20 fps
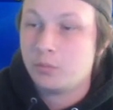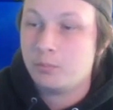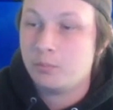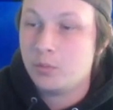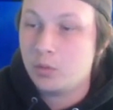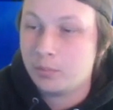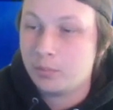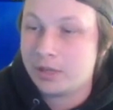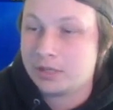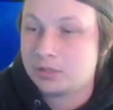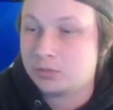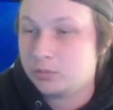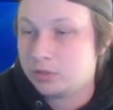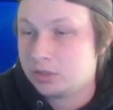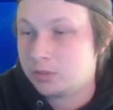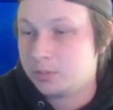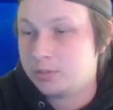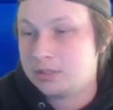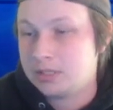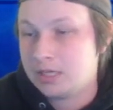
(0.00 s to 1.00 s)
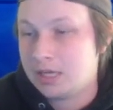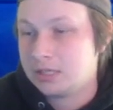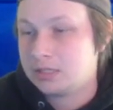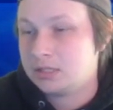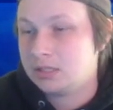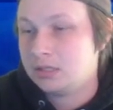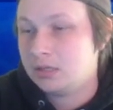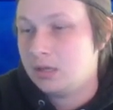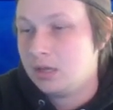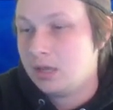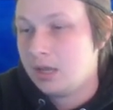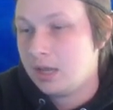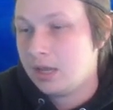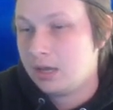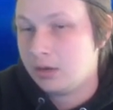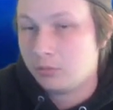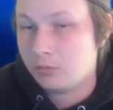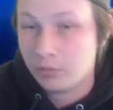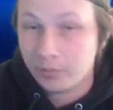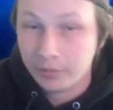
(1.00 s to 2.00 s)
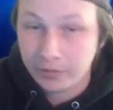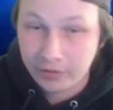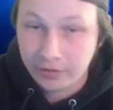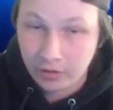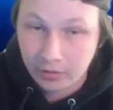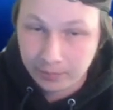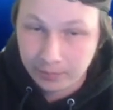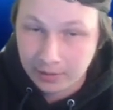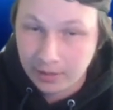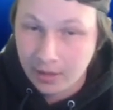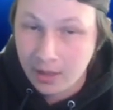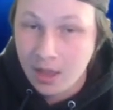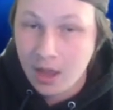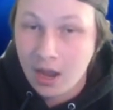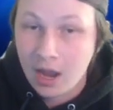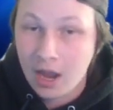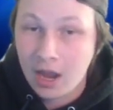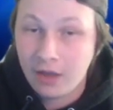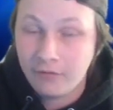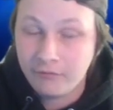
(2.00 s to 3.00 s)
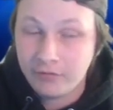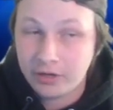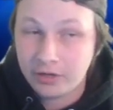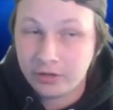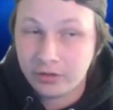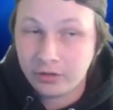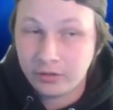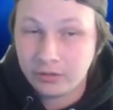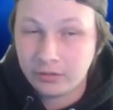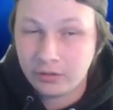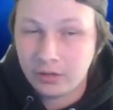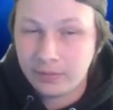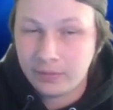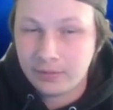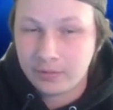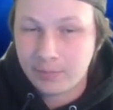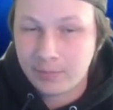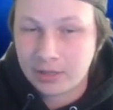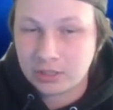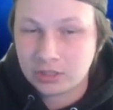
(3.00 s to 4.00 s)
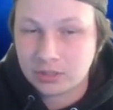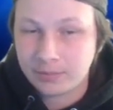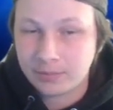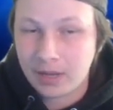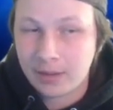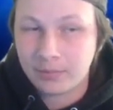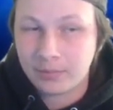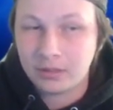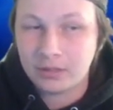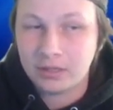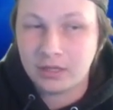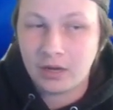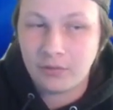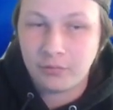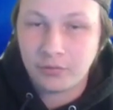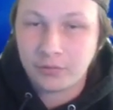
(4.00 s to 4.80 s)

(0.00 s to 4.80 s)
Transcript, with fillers: Moonblast, Wish Protect, and Aromatherapy. Uh, very good in this matchup. I'm going to lead off